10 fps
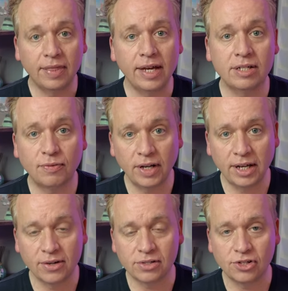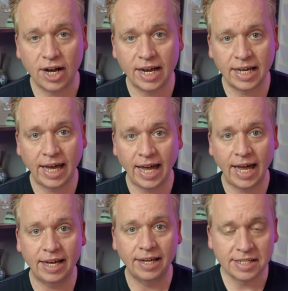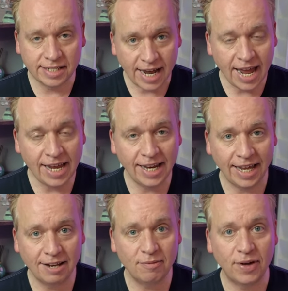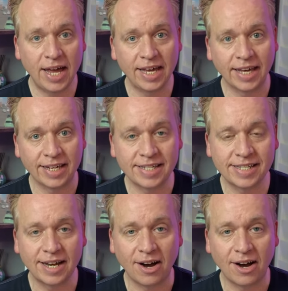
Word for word: These videos, J and K staying in Vegas,